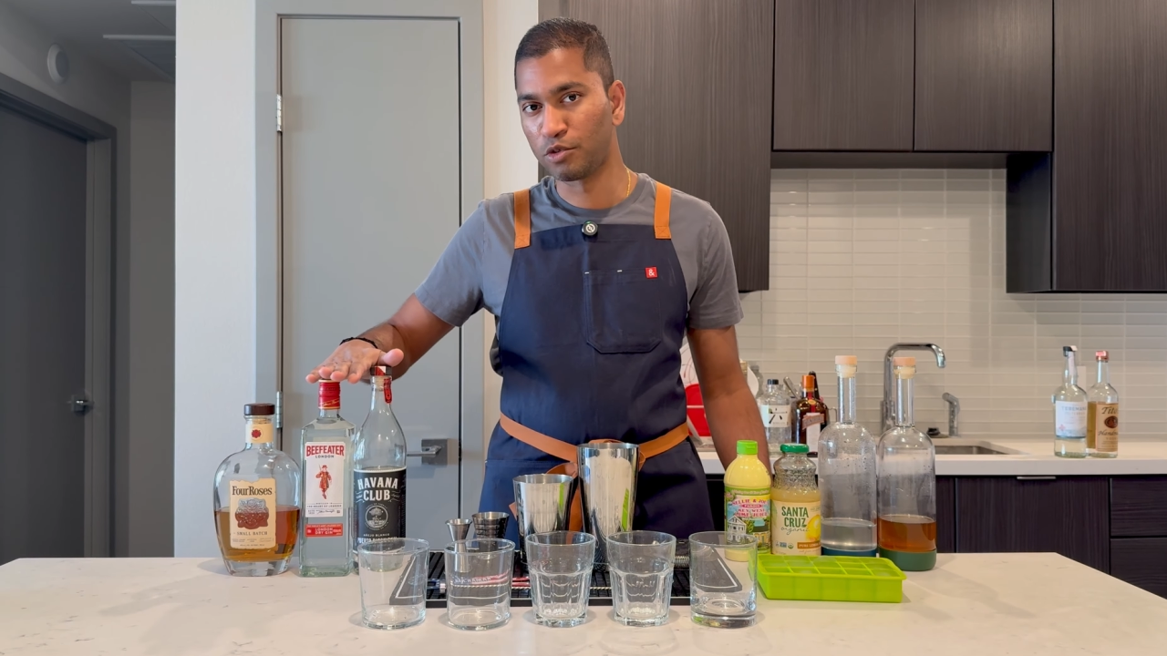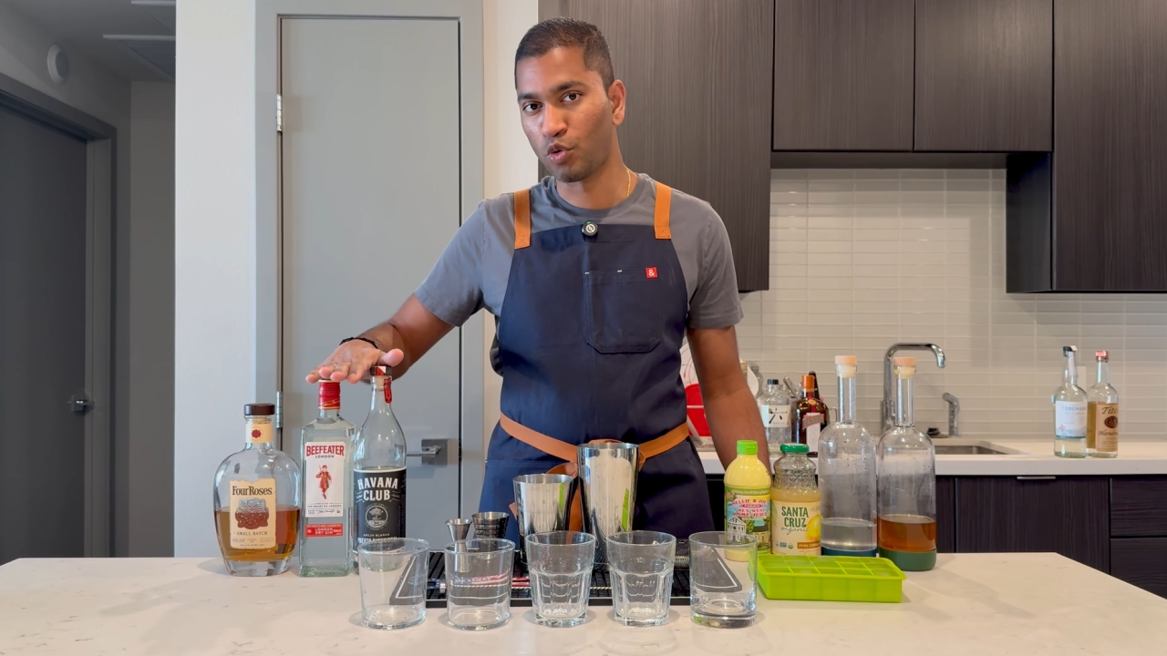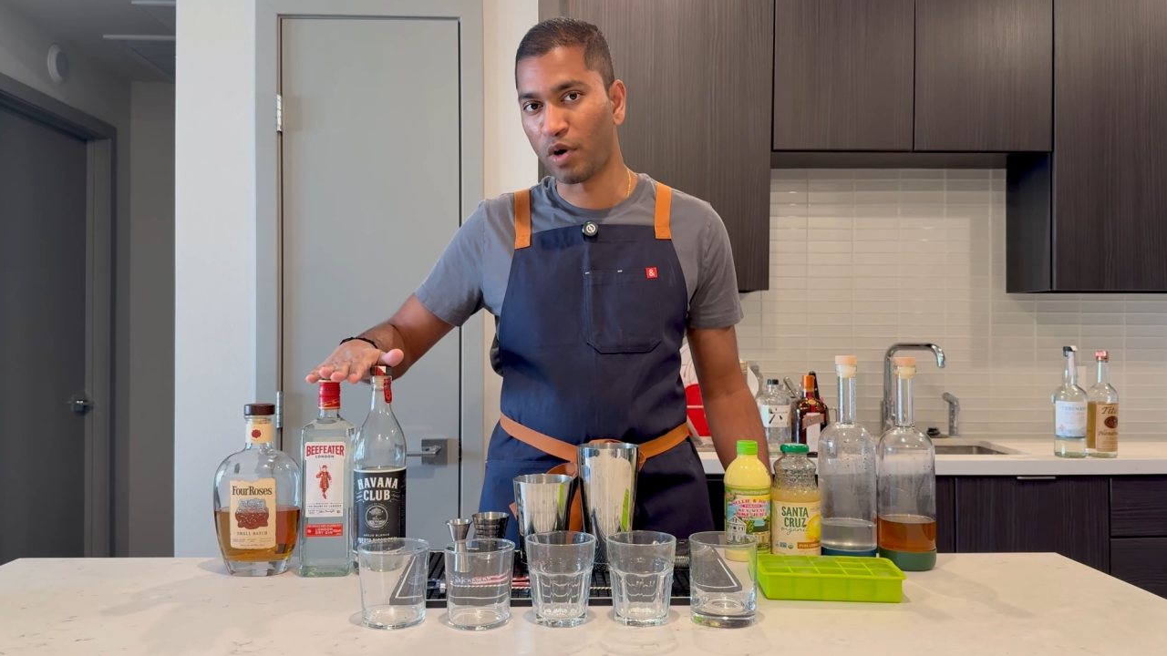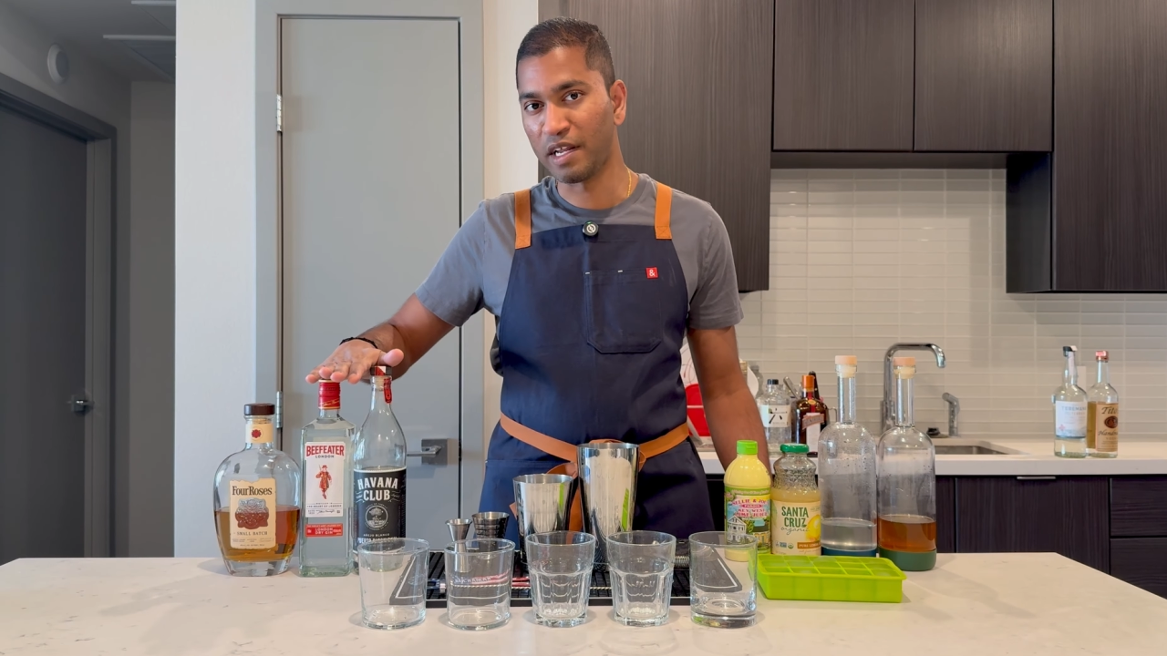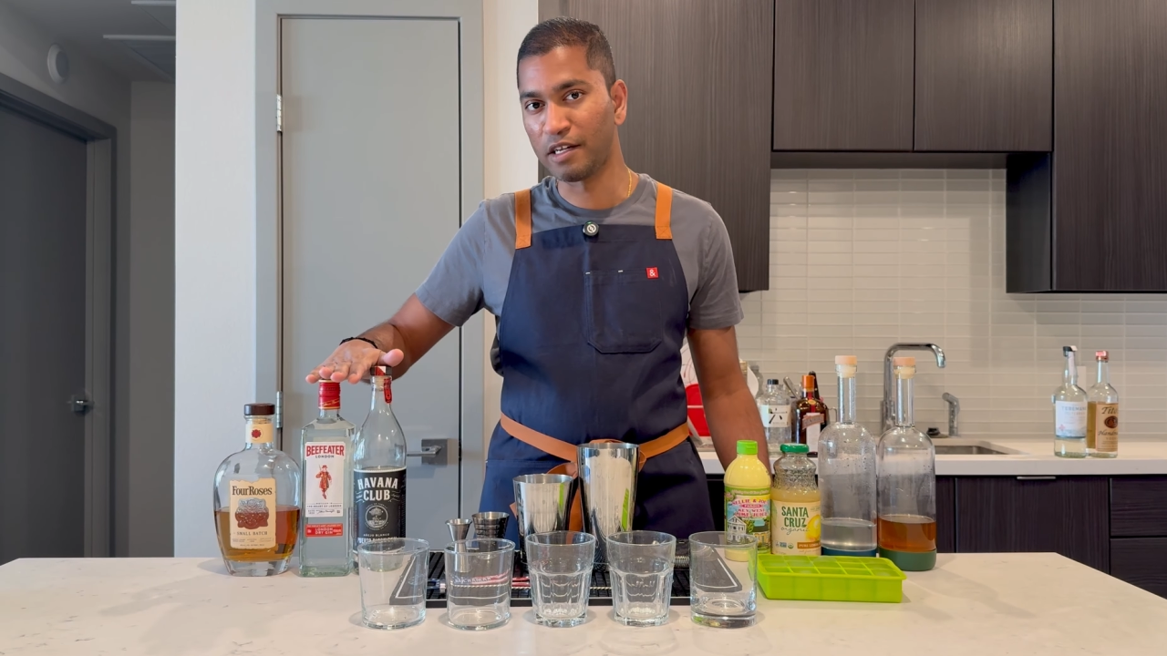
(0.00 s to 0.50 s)

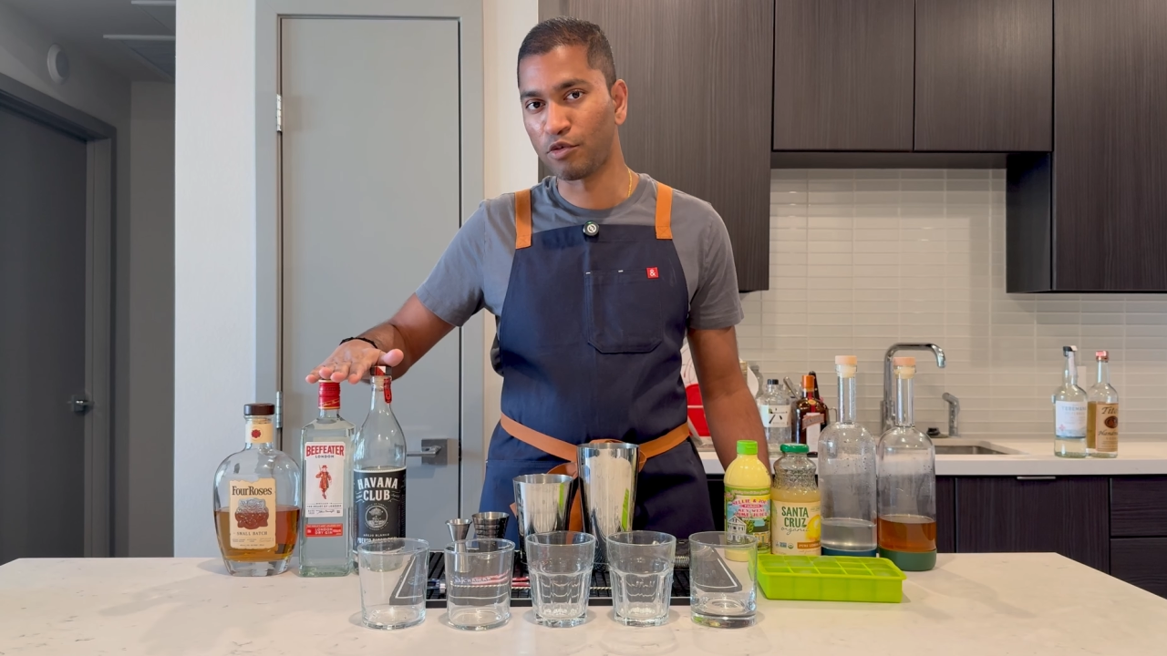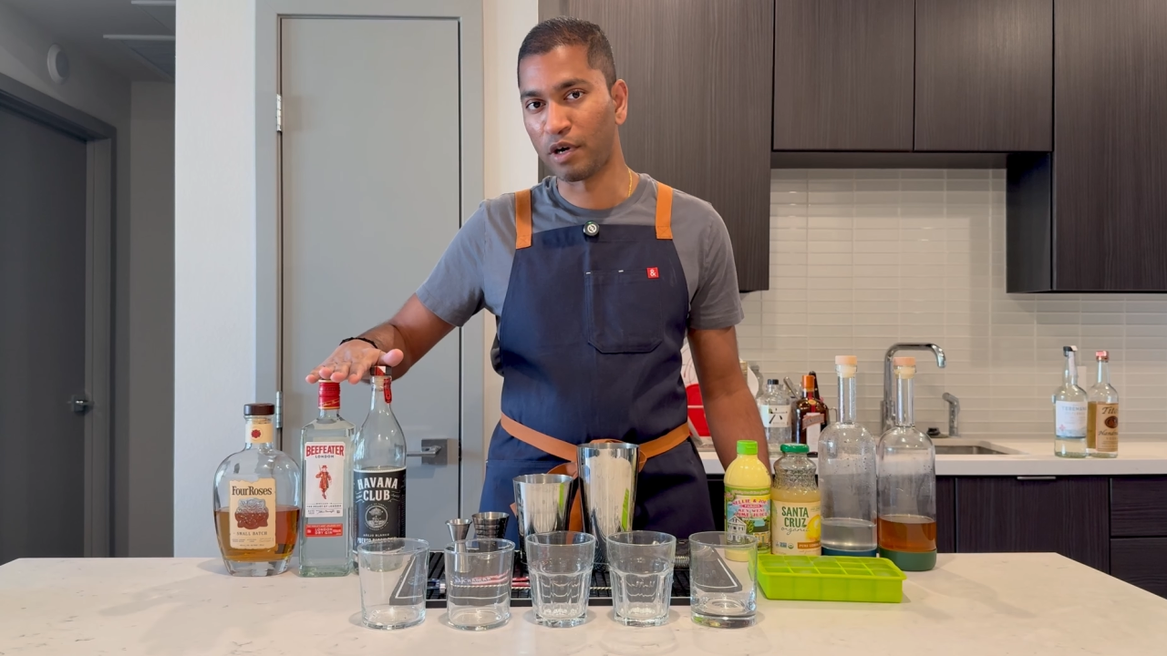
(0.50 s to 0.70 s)
20 to